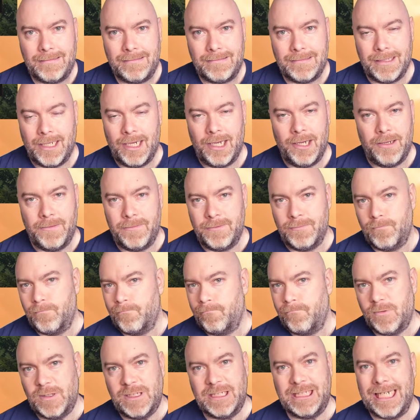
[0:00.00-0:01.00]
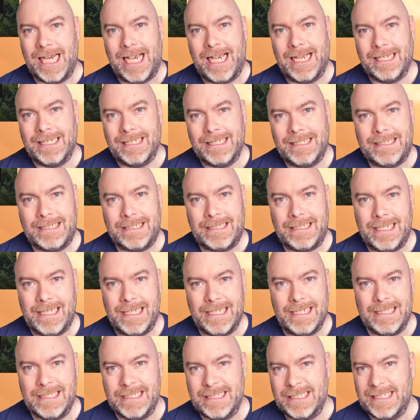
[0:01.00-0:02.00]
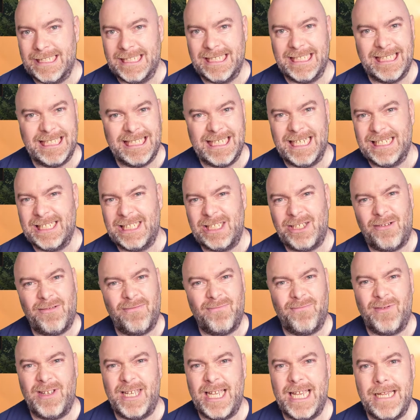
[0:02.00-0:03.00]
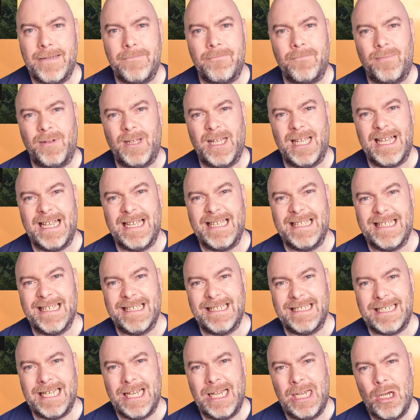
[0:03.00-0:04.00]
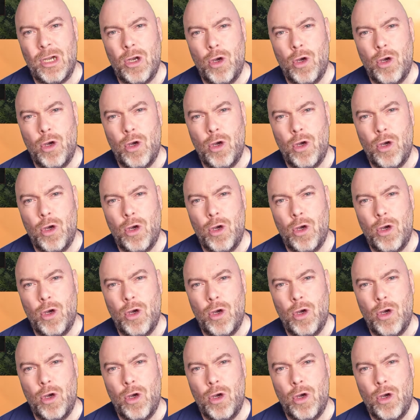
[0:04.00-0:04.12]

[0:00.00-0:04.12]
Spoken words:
Now, jank is a sort of gameplay that's